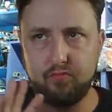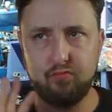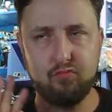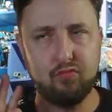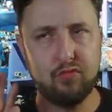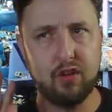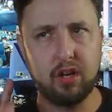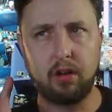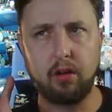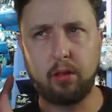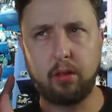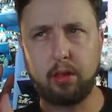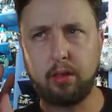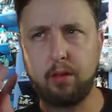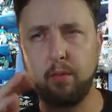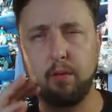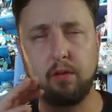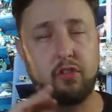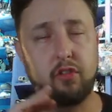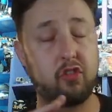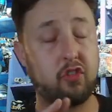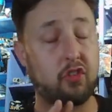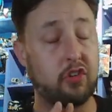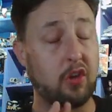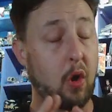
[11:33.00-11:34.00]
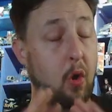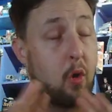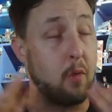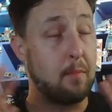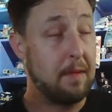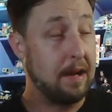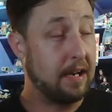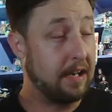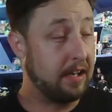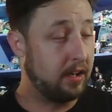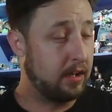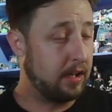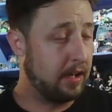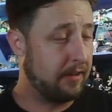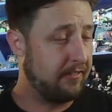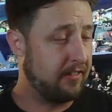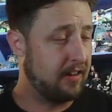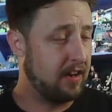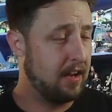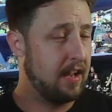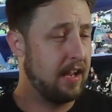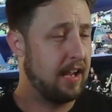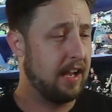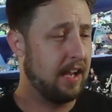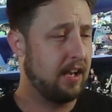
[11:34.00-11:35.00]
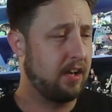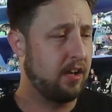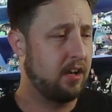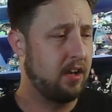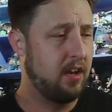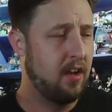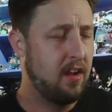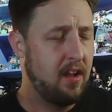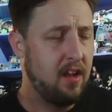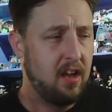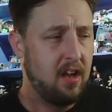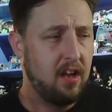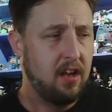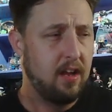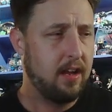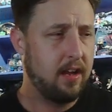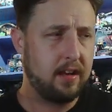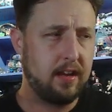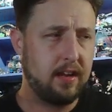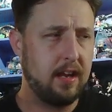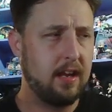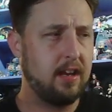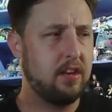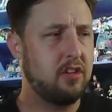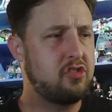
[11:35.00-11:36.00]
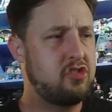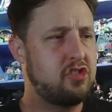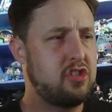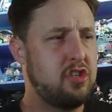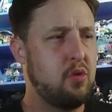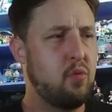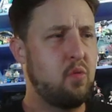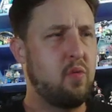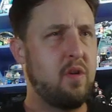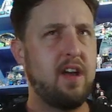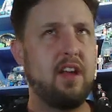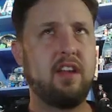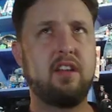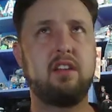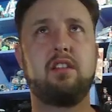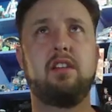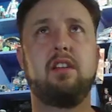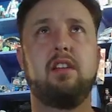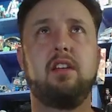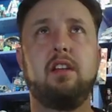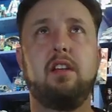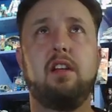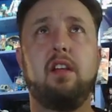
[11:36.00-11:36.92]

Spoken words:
because there were so many different, and again, she went